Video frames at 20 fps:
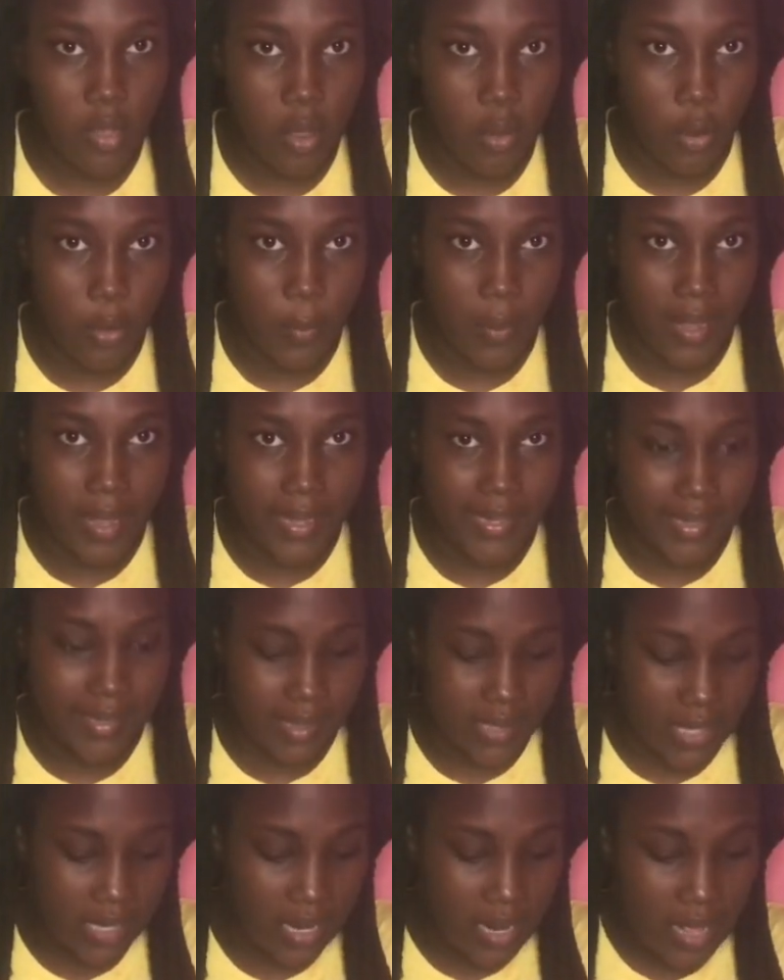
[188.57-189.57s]
Hope you guys
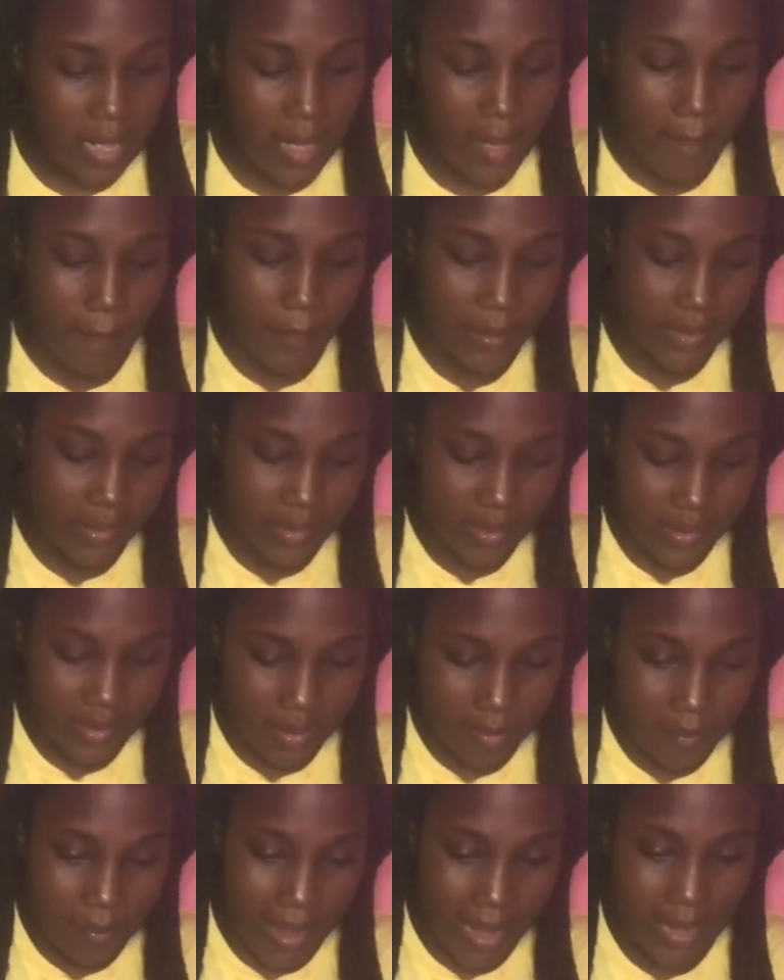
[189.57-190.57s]
see. Place it to the
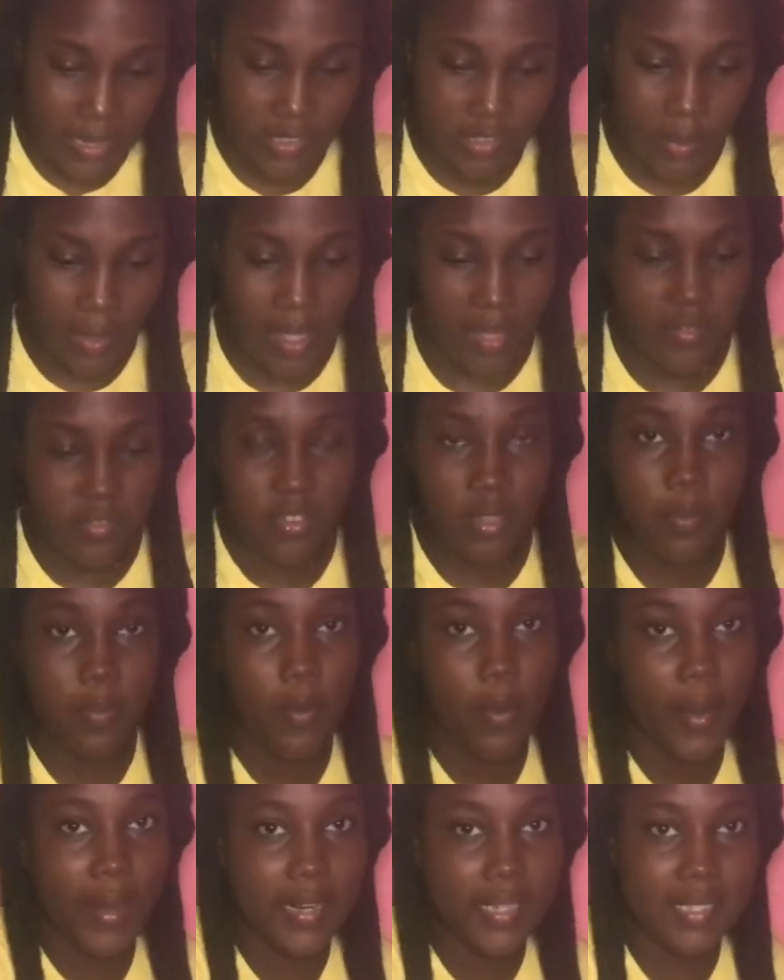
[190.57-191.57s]
back so I have
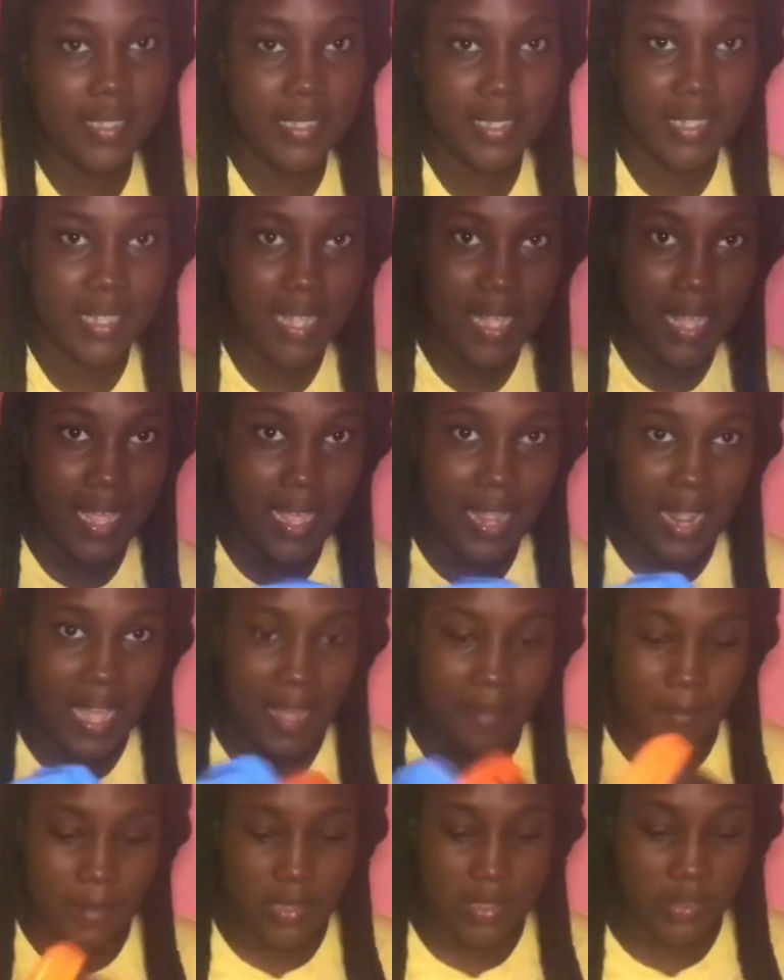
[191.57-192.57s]
support. I have
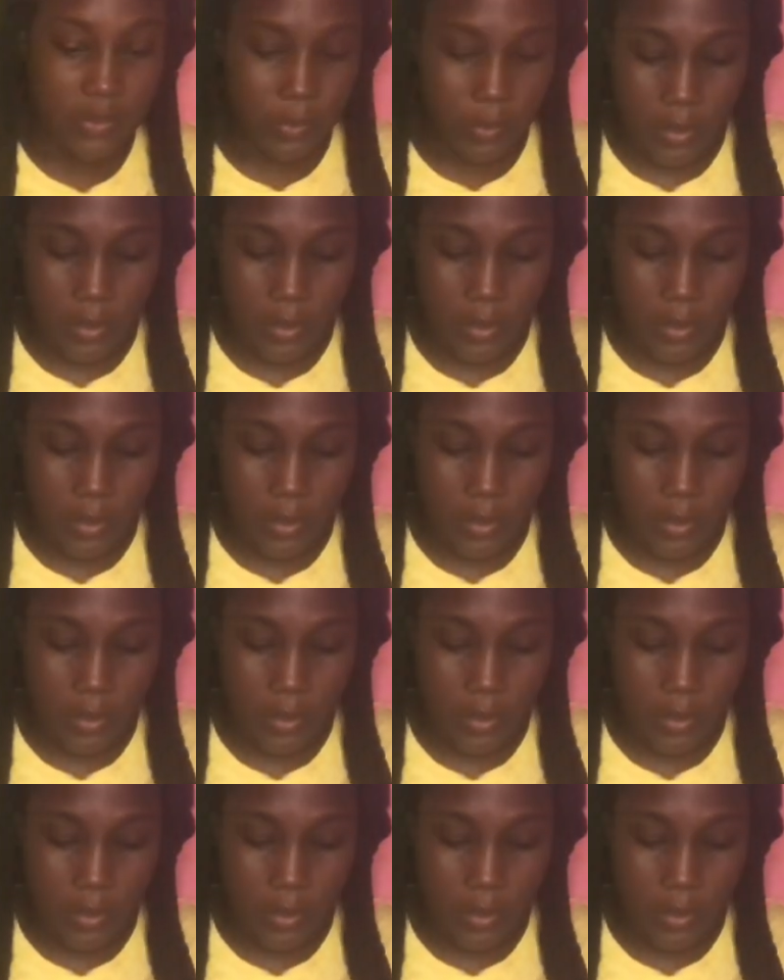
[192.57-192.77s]
my tool.